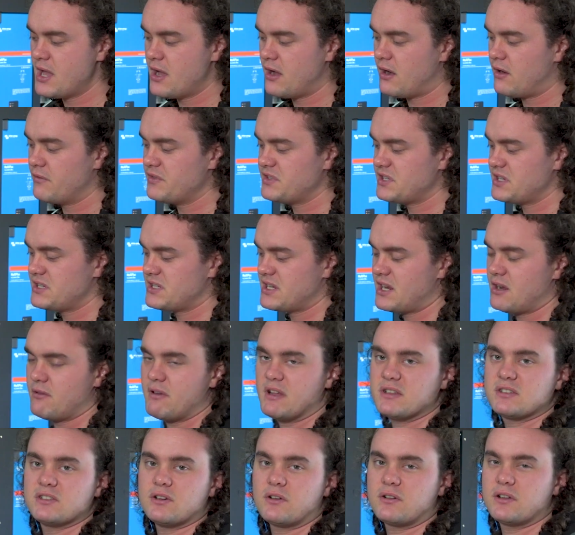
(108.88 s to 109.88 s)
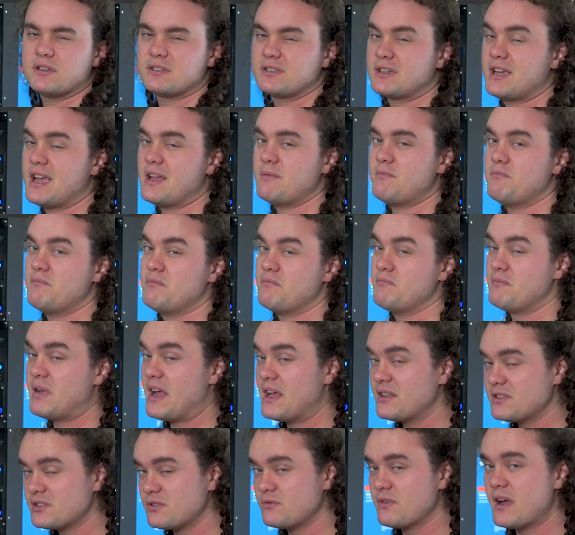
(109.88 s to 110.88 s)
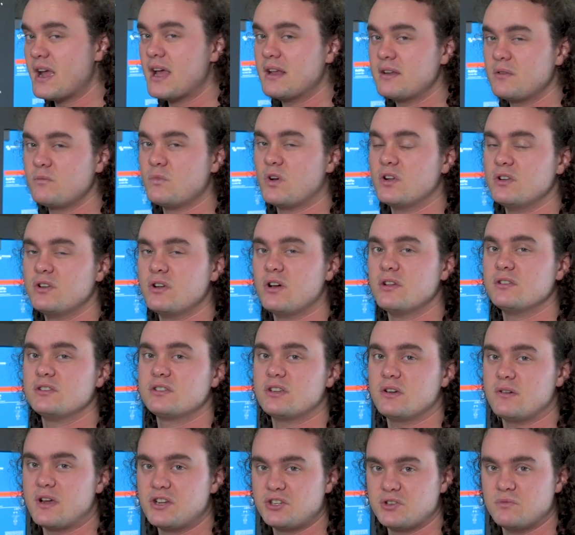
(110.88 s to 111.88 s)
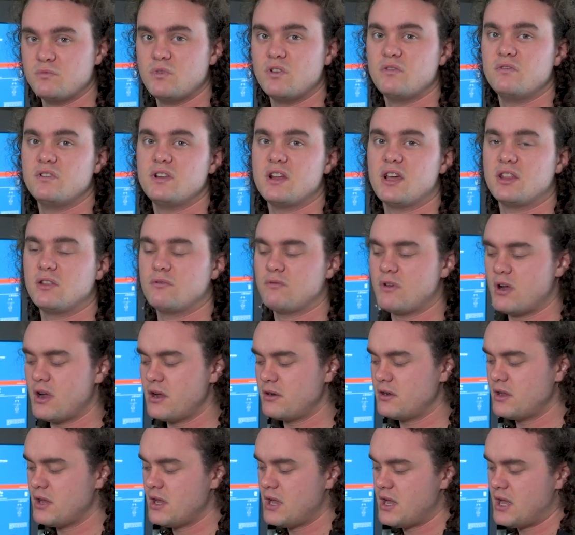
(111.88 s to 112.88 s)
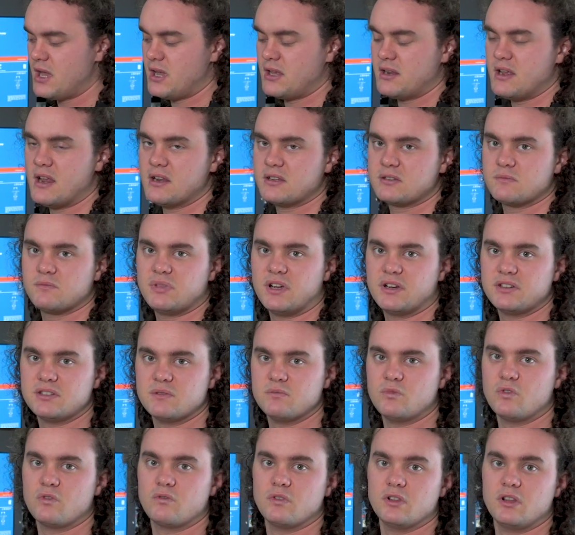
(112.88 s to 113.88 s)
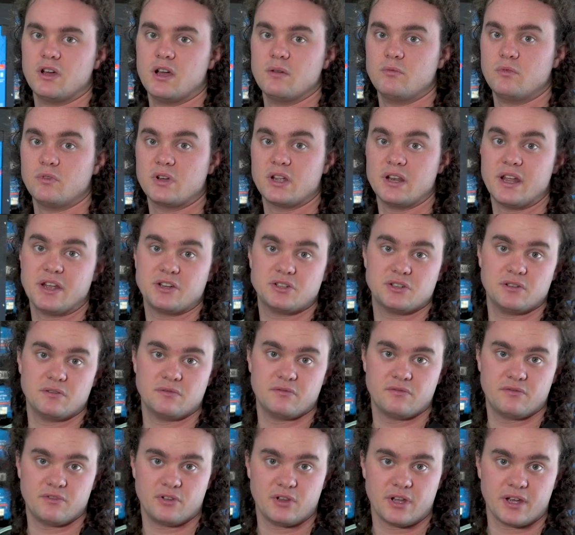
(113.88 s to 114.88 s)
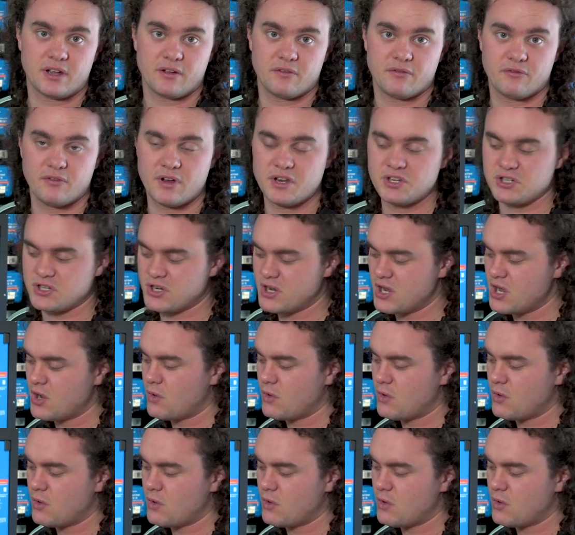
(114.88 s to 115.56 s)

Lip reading: Obviously cigarette sockets can bounce around and whatnot, so as you're moving down the road, an Anderson plug's a more reliable connection for like a fridge.